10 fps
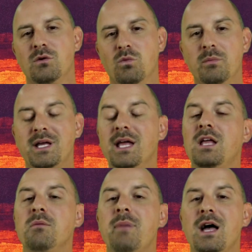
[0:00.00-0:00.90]
will be
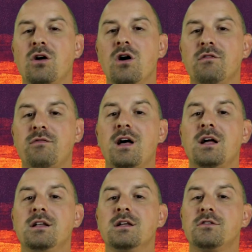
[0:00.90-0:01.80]
kicking back off
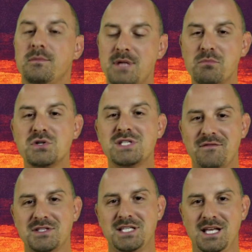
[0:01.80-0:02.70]
on September
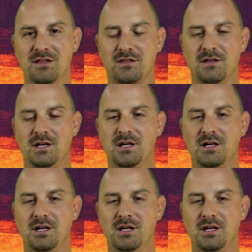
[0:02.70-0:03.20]
17th.